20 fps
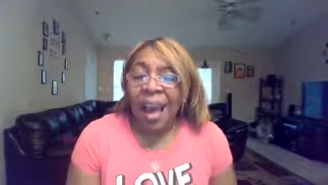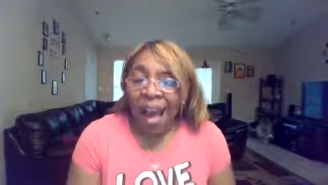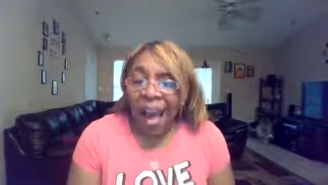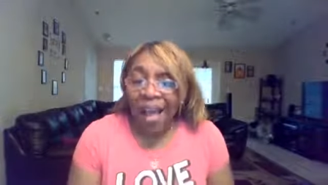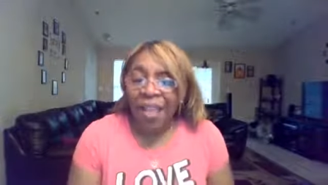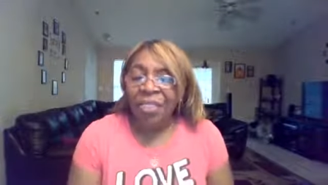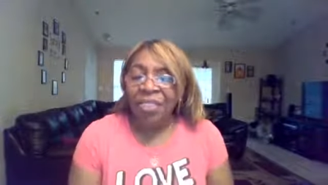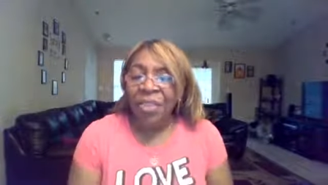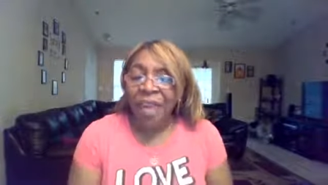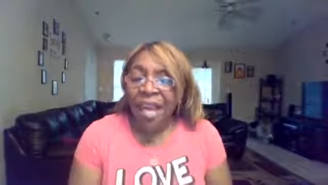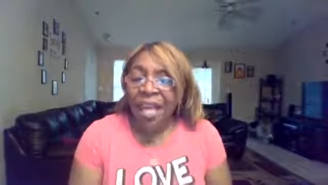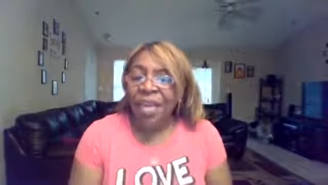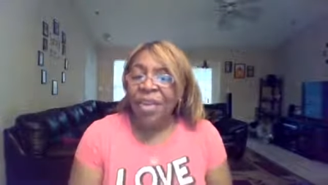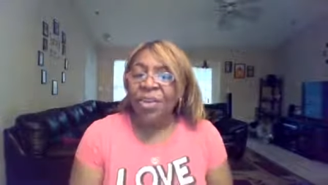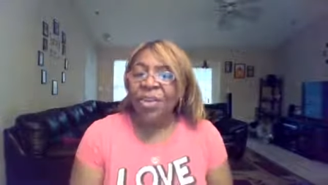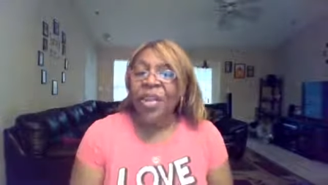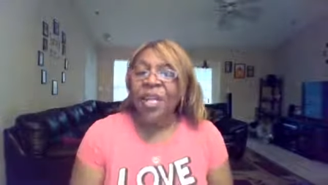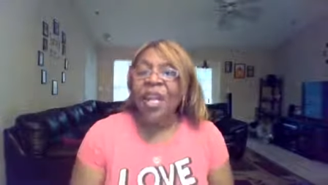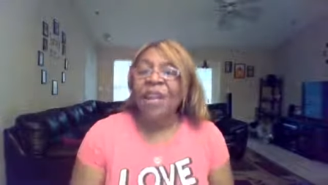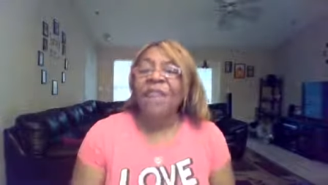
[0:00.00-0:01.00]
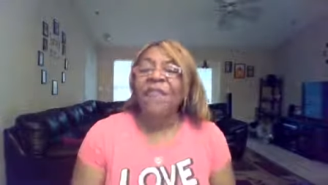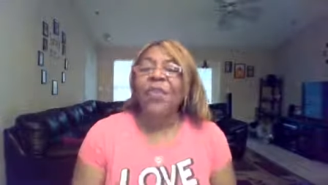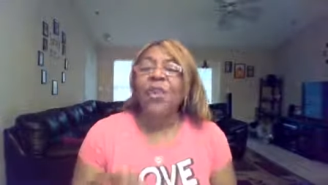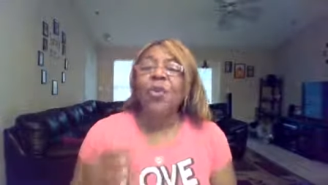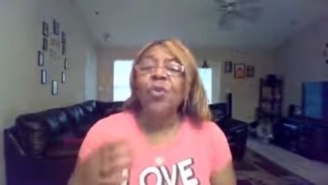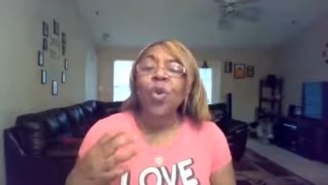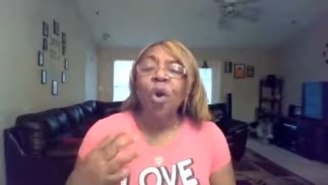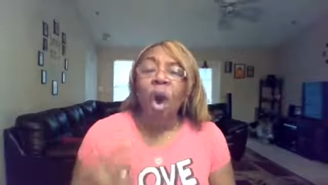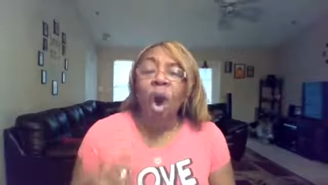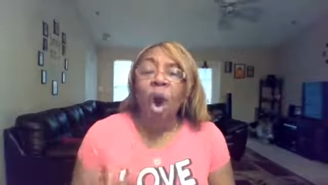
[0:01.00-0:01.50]
I thank you that if
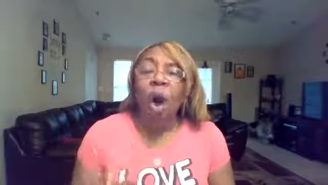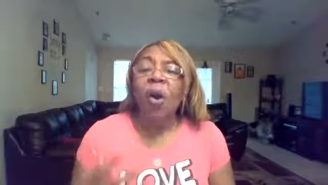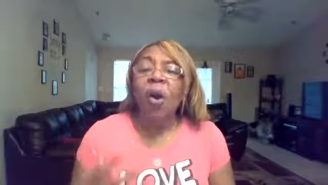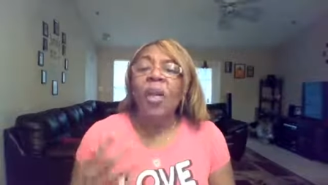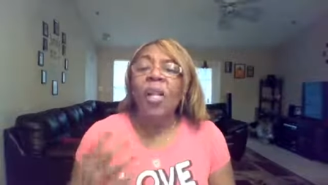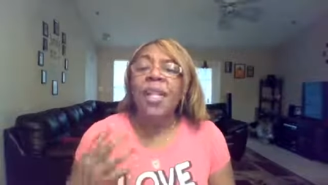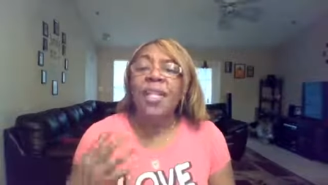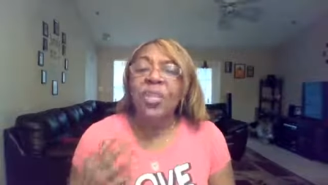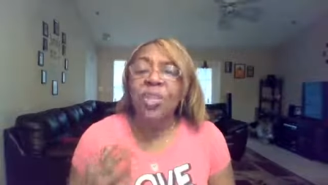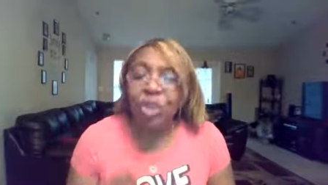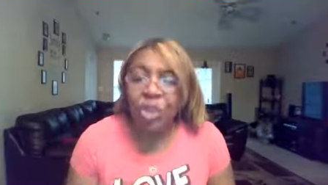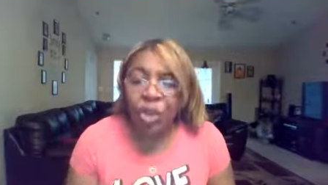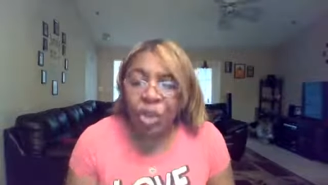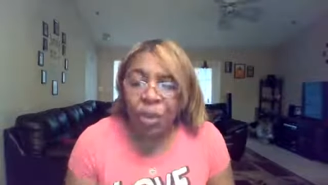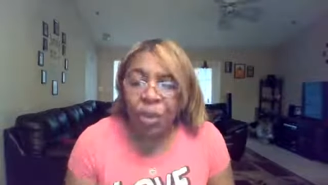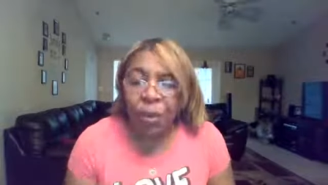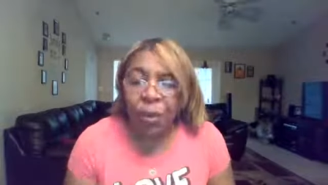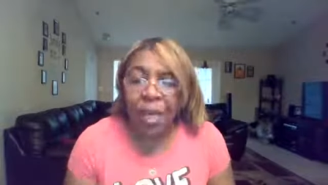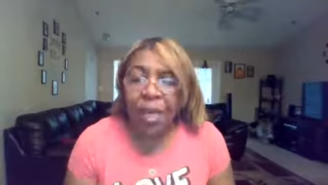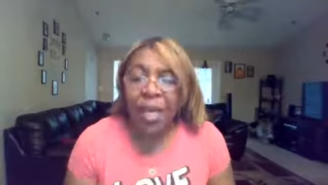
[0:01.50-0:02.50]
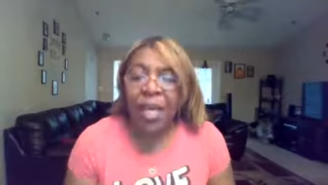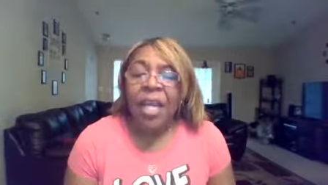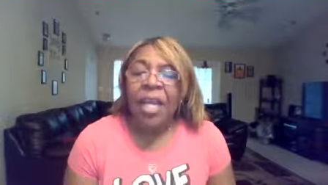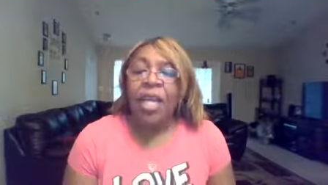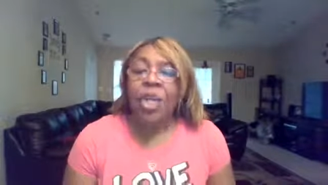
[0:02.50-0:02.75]
you call us to it,